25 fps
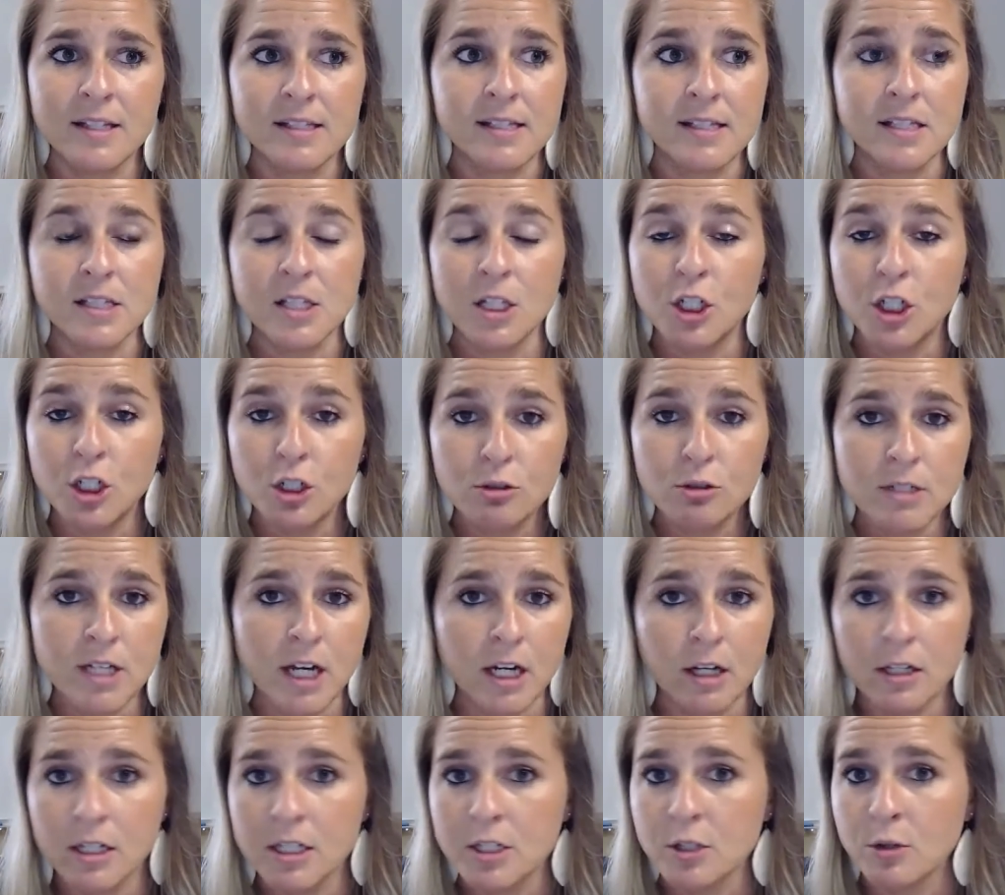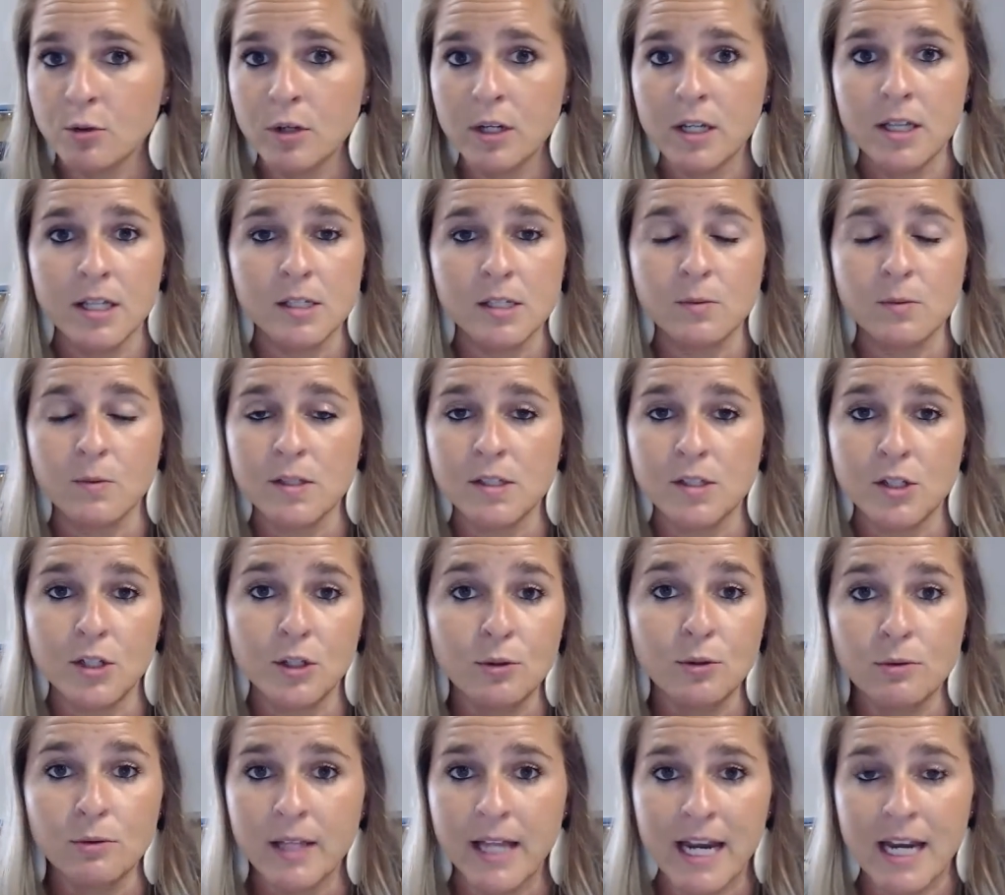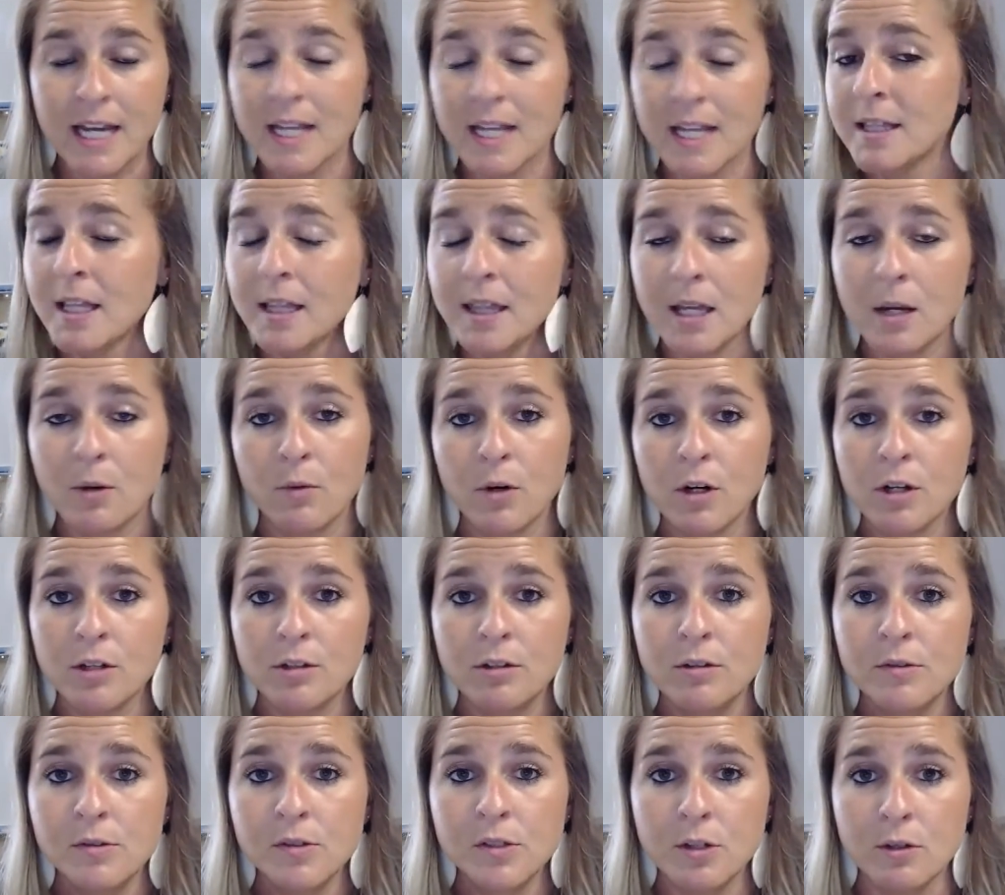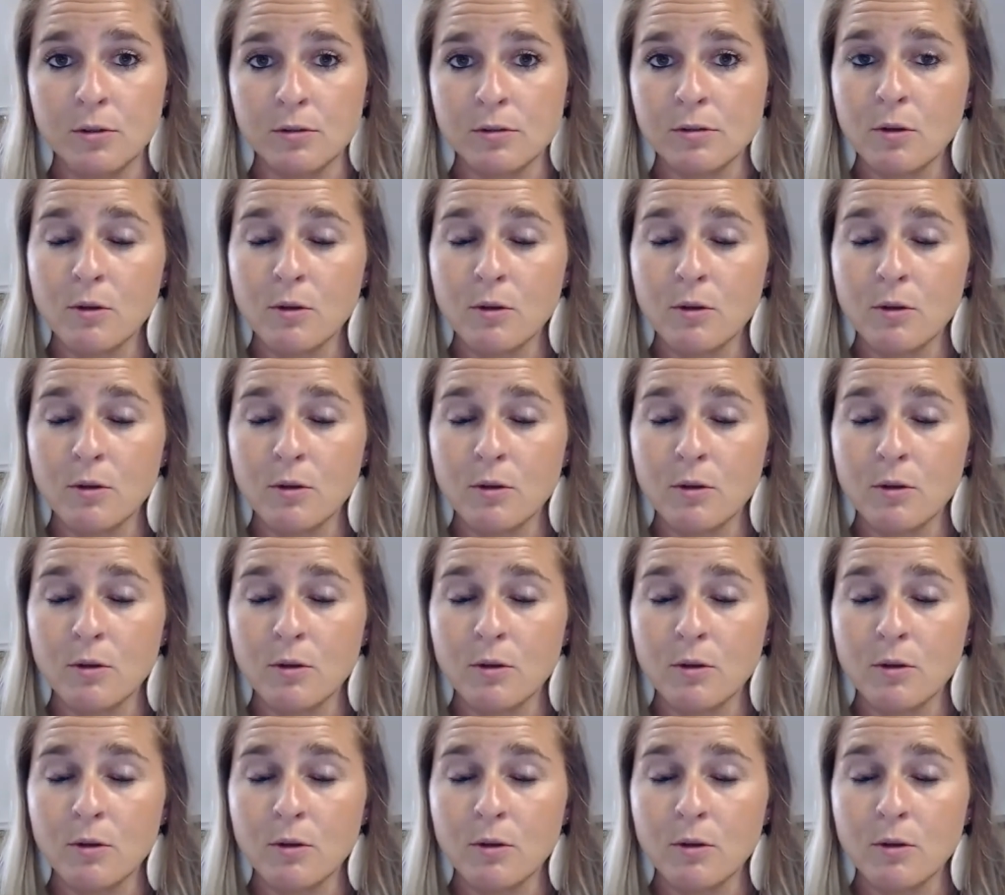This is a new territory. This was new land that they weren't used to.